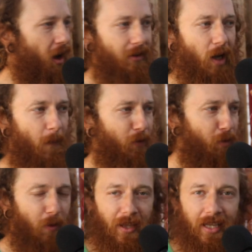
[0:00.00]

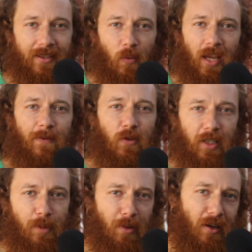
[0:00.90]
uncomfortable things that we have to
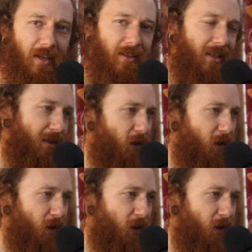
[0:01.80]
experience